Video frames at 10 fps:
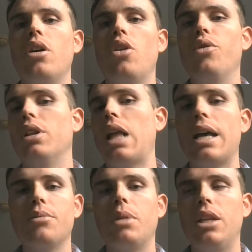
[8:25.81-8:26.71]
over the
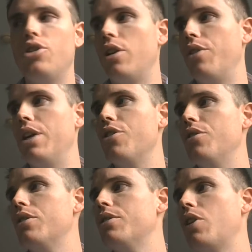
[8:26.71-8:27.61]
last many
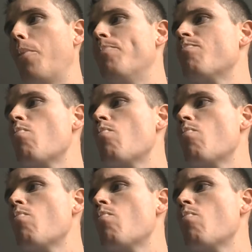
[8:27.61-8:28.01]
generations. So